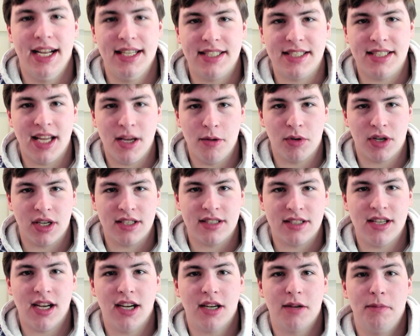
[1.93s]
and today we're going to
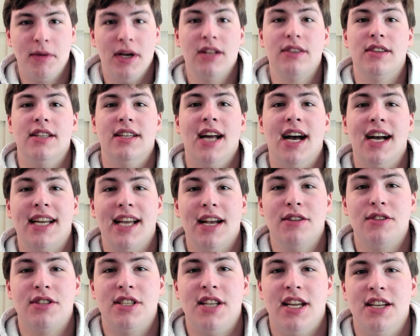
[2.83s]
talk about the
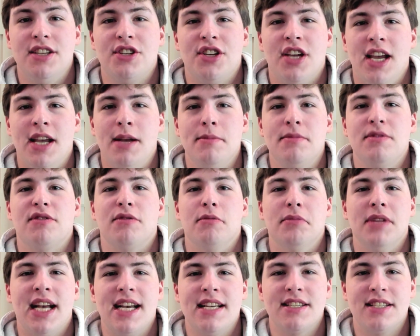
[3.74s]
knockout stage games from
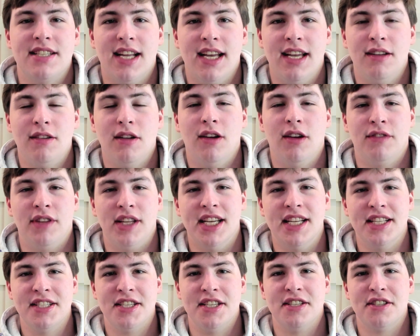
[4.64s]
last night of the
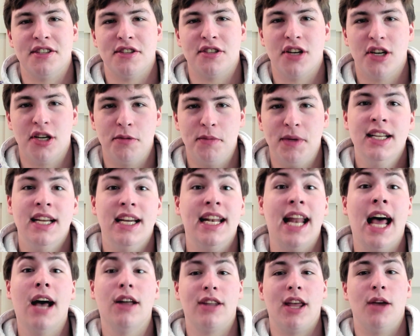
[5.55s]
in-season tournament and
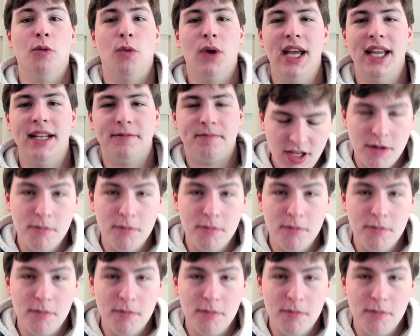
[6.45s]
how they went.